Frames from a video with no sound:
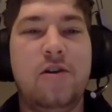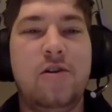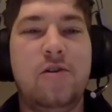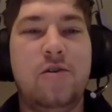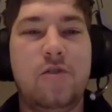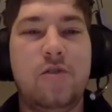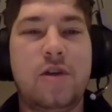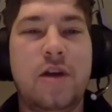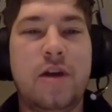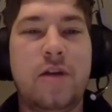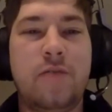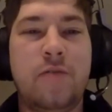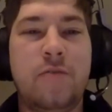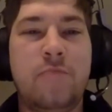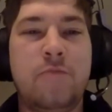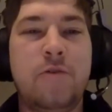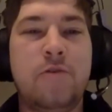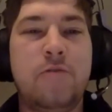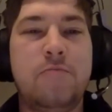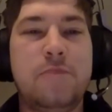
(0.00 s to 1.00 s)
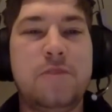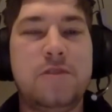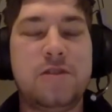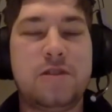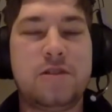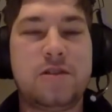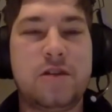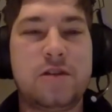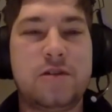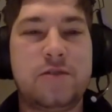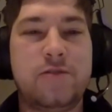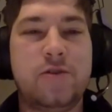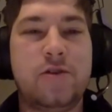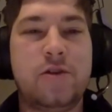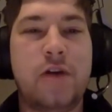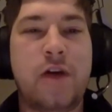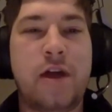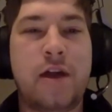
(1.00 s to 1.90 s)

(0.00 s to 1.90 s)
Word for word: or can we both be successful